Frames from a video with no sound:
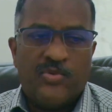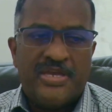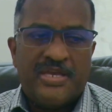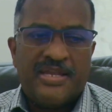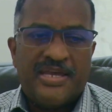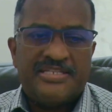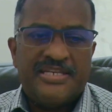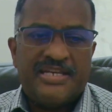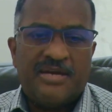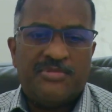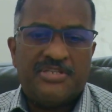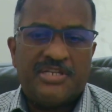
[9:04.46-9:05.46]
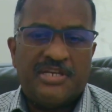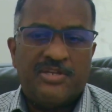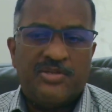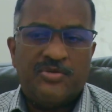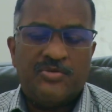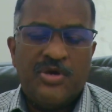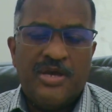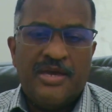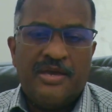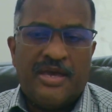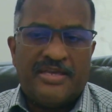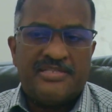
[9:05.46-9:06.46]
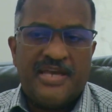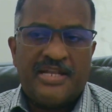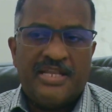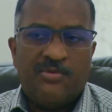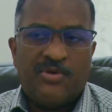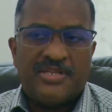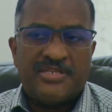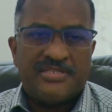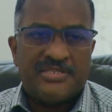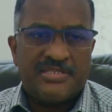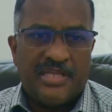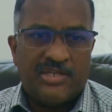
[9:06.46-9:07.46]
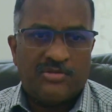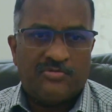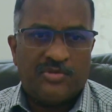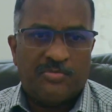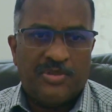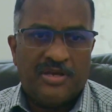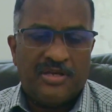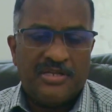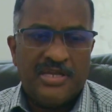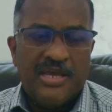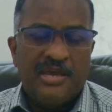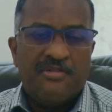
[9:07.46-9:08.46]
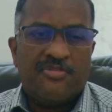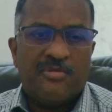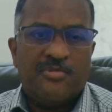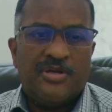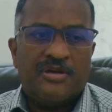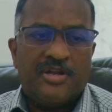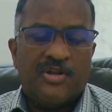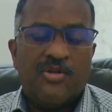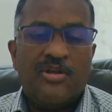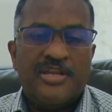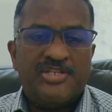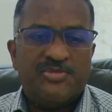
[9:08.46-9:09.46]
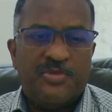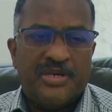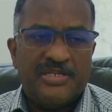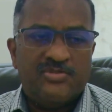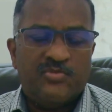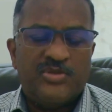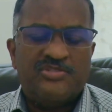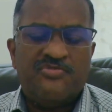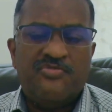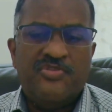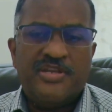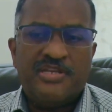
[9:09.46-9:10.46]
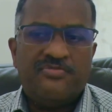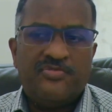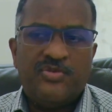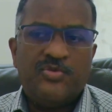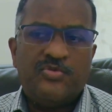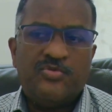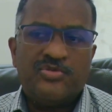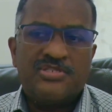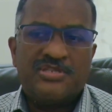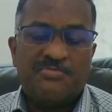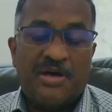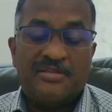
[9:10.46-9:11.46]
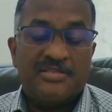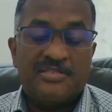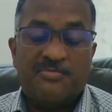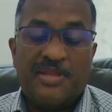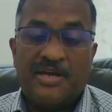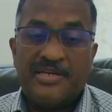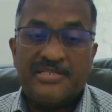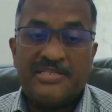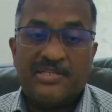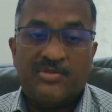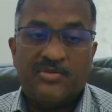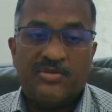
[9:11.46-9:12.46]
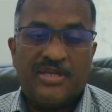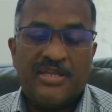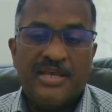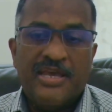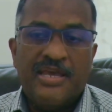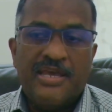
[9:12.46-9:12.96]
we can actually come and tell you exactly what is the state of your plant from a knowledge base, which very few other suppliers can do that.